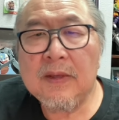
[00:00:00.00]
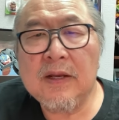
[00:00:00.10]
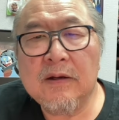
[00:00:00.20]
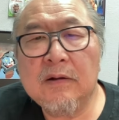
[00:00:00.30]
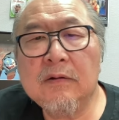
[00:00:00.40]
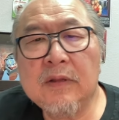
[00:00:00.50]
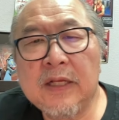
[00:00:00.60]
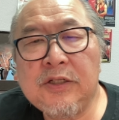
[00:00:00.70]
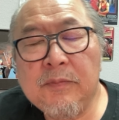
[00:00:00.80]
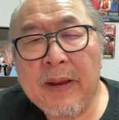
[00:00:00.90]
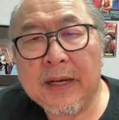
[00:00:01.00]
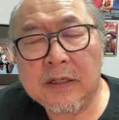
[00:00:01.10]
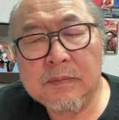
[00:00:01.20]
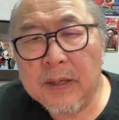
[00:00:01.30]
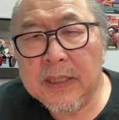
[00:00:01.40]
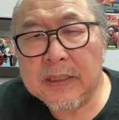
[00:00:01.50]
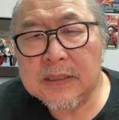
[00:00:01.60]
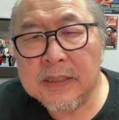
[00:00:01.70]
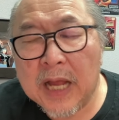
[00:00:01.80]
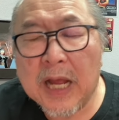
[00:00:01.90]
you know that you make because money
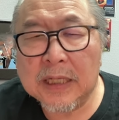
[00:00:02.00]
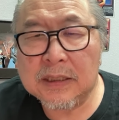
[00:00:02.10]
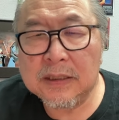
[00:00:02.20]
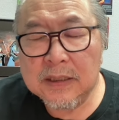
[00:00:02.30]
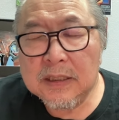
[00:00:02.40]
is not